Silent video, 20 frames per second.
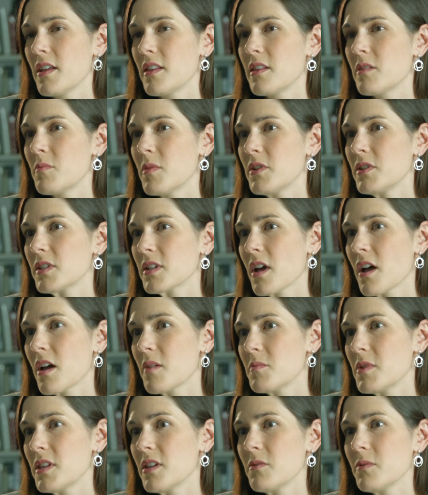The most
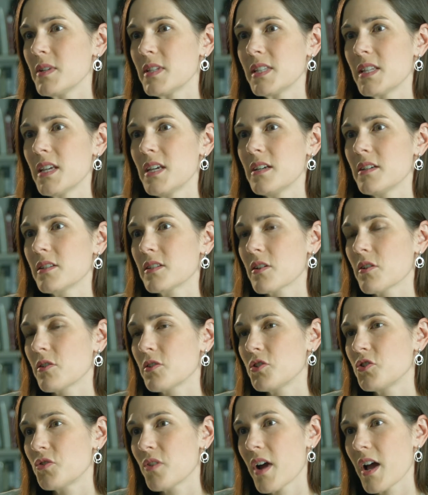common that we see is
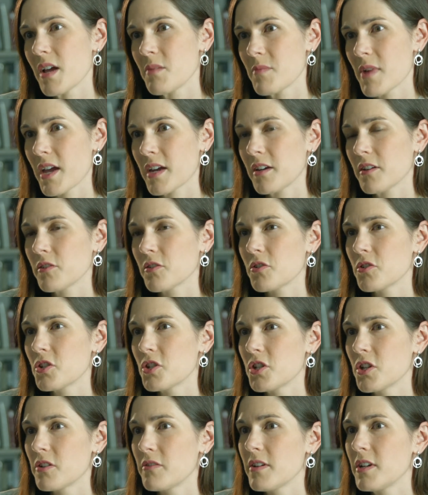called dry macular
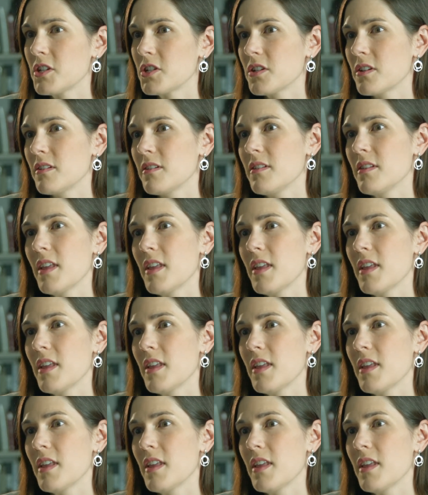degeneration.